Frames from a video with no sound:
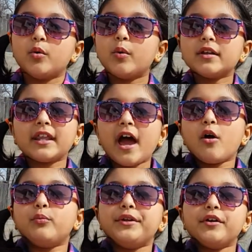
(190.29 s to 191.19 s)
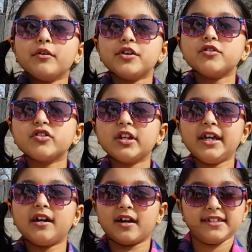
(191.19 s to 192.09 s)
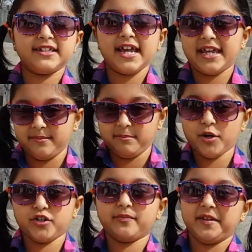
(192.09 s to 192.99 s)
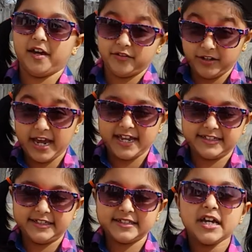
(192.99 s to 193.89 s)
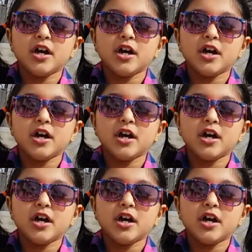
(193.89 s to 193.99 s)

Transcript: Well, now, we don't usually contain much of the other gases.